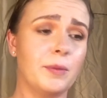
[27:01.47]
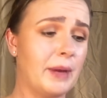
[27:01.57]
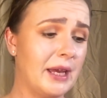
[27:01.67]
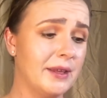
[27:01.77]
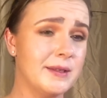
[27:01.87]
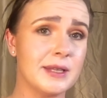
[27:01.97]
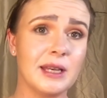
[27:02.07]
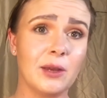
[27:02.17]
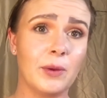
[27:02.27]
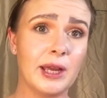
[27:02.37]
with palettes
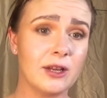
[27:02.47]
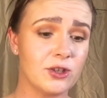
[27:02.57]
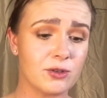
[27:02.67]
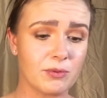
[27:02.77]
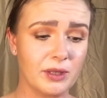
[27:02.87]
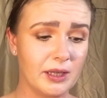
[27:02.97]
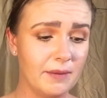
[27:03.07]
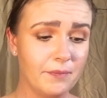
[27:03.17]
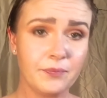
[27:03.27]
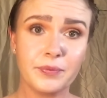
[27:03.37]
anyway. I just
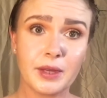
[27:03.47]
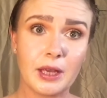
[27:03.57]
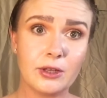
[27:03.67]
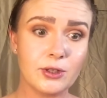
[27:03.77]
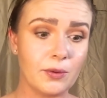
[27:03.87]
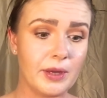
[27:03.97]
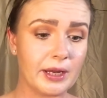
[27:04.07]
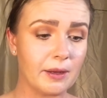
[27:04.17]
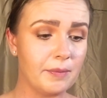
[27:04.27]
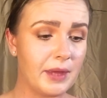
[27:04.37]
really don't
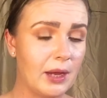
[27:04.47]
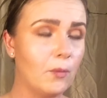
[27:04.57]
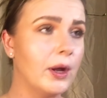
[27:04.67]
like them that